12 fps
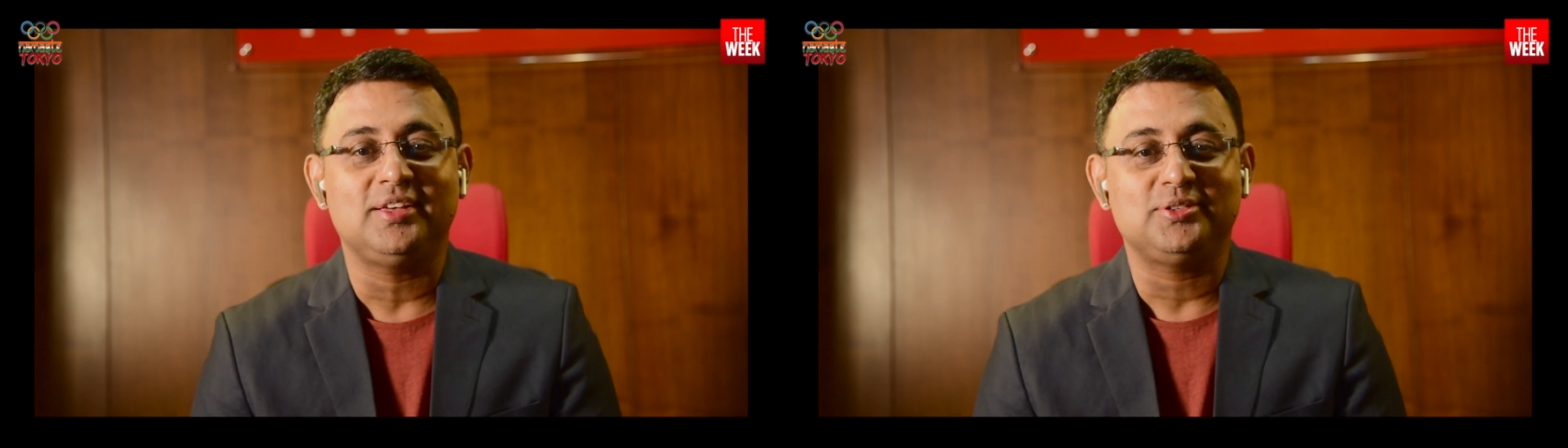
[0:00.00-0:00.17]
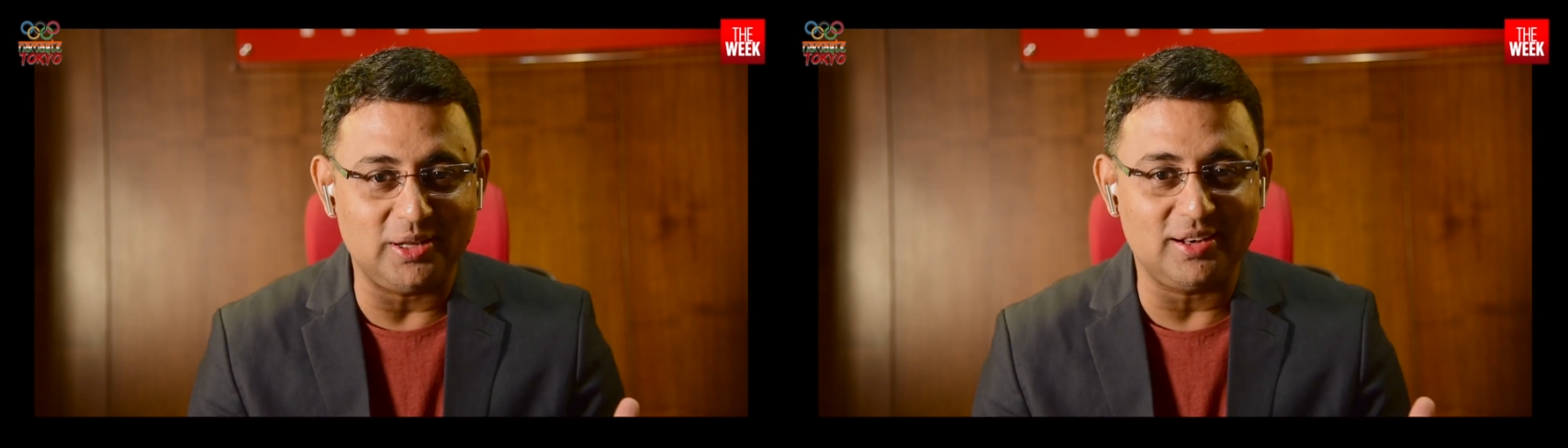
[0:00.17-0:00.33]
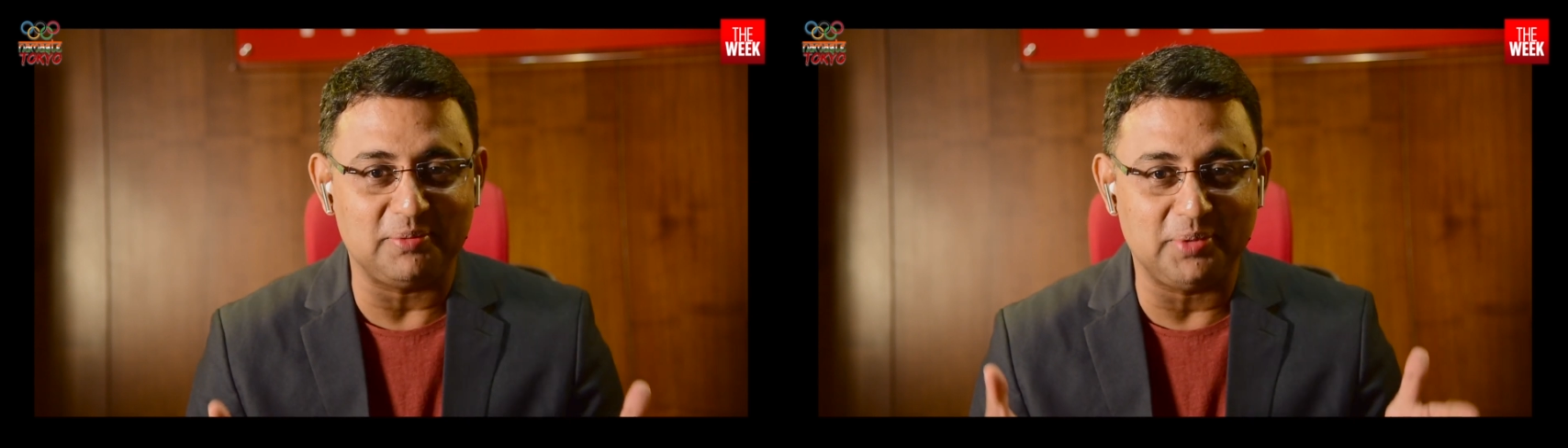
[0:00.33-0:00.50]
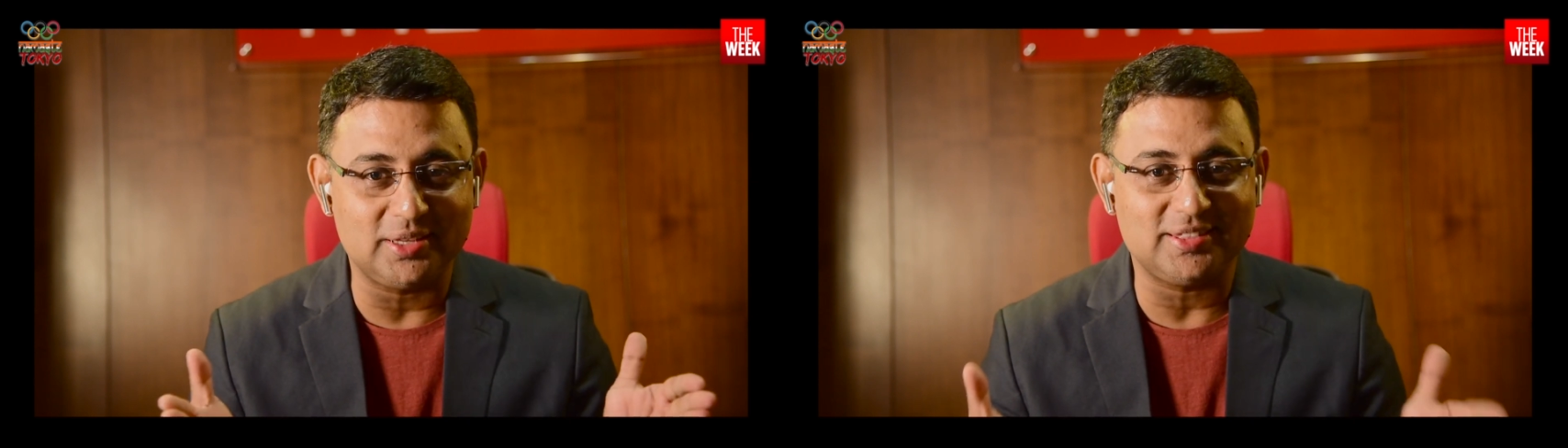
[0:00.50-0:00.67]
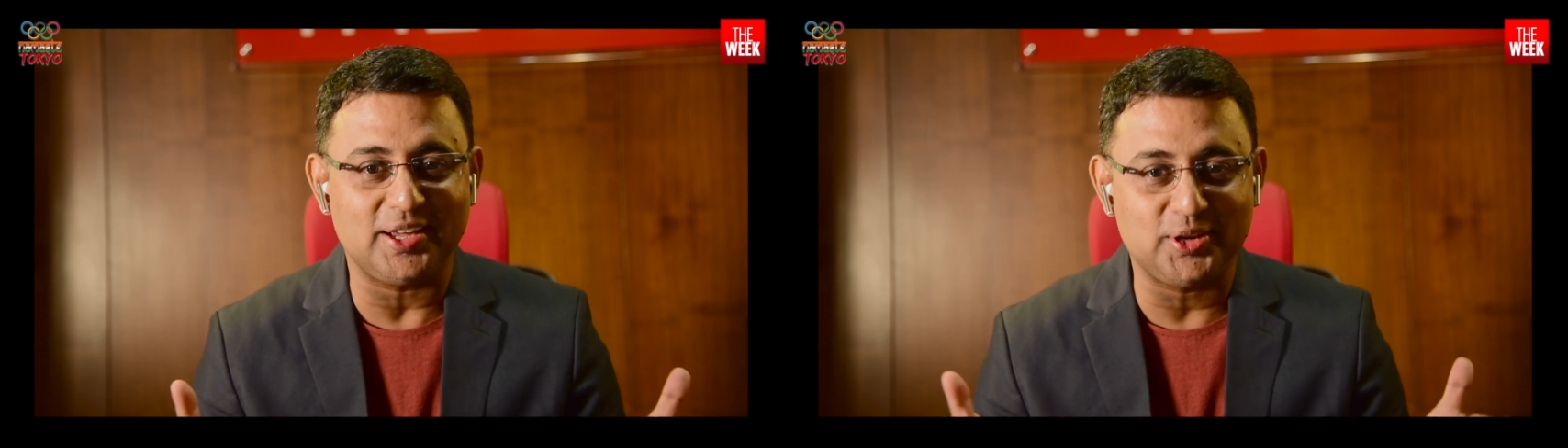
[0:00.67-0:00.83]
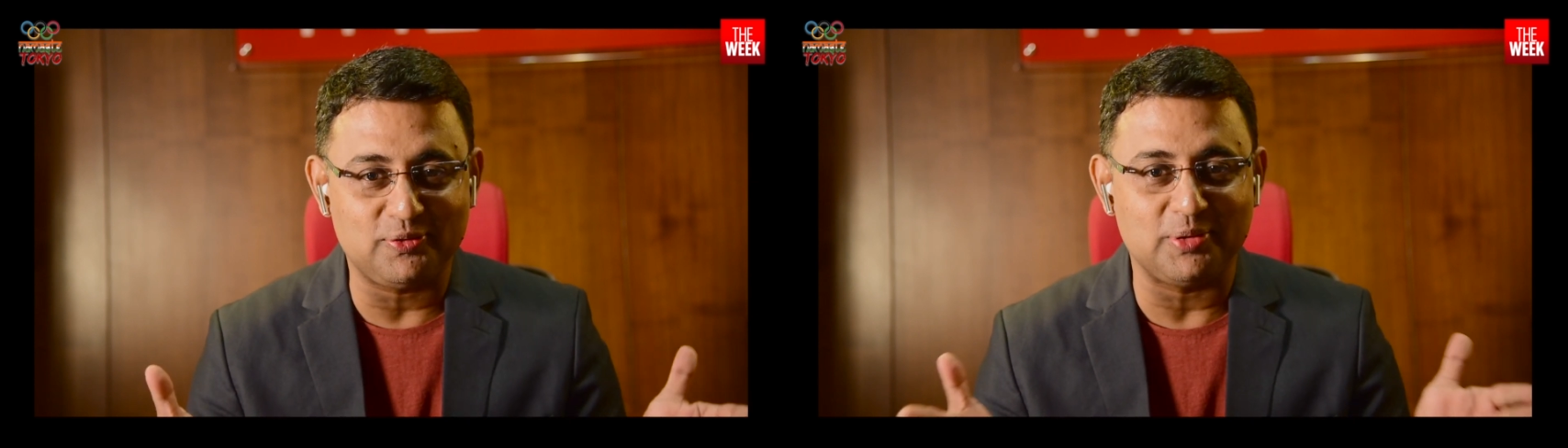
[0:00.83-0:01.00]
Well, a big
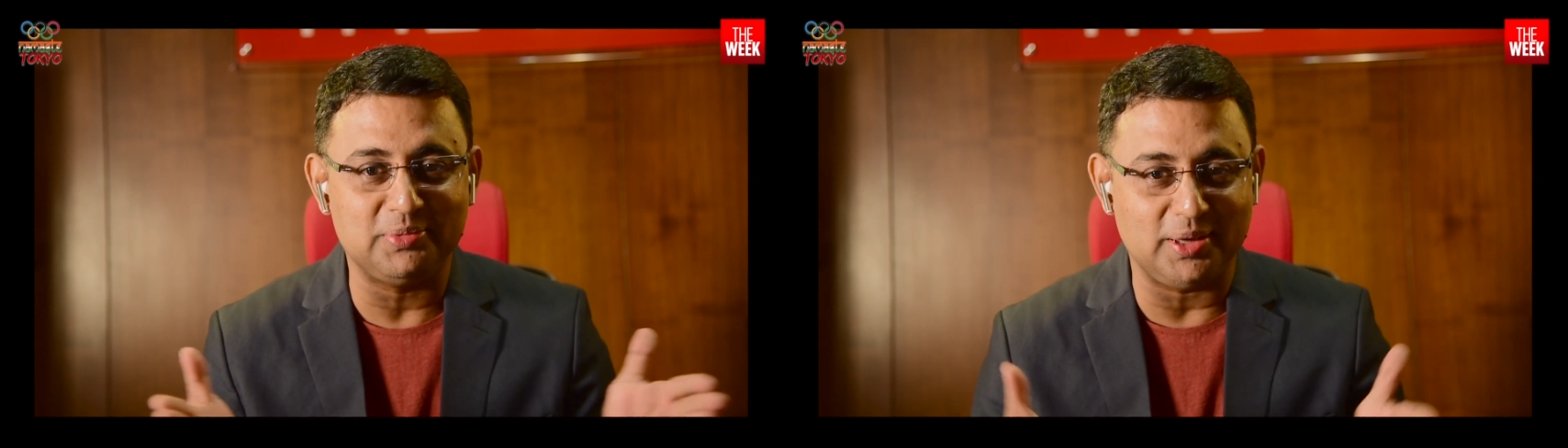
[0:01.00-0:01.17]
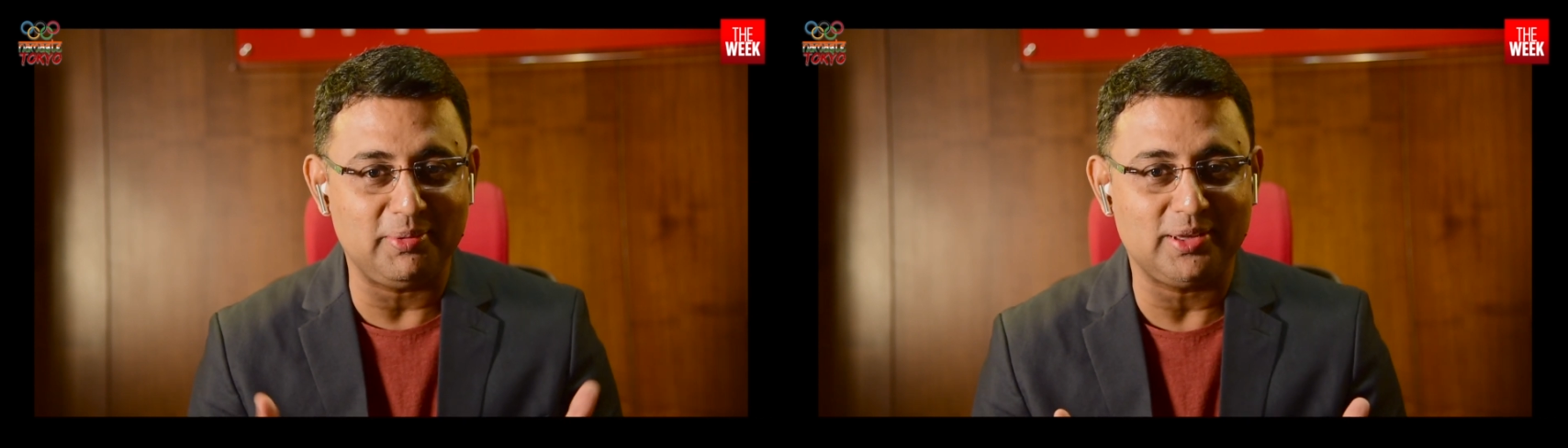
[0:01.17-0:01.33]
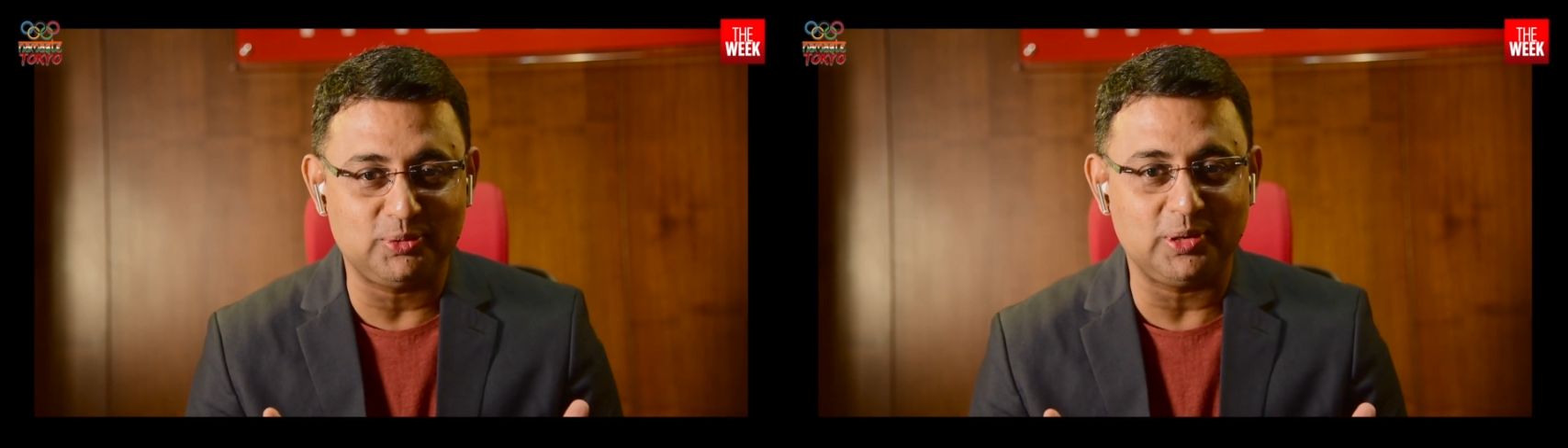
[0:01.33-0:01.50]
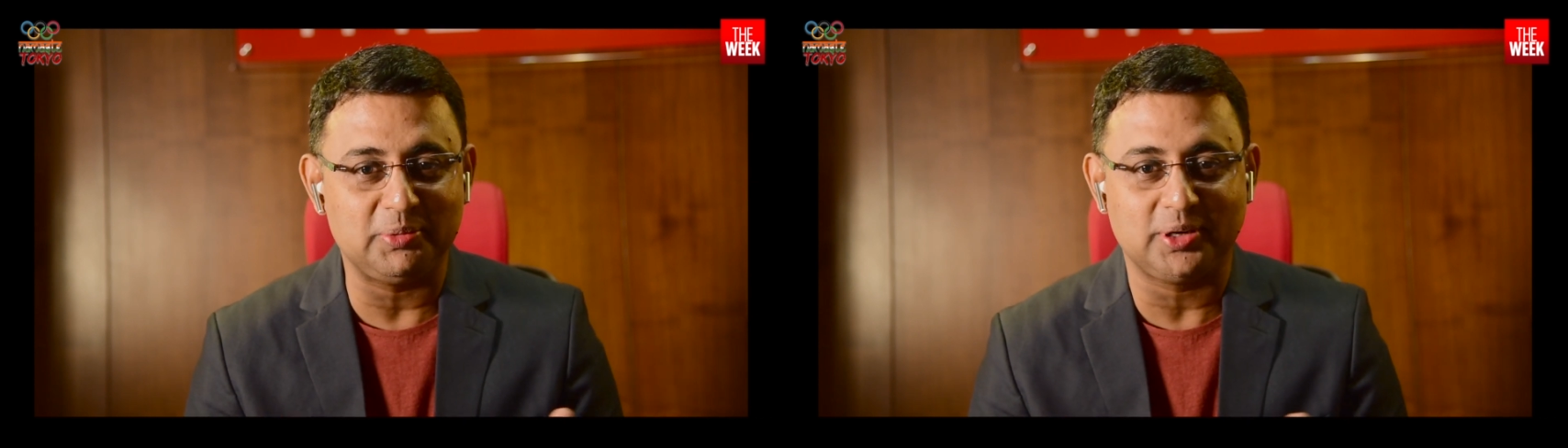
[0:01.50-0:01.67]
thank you from them as well,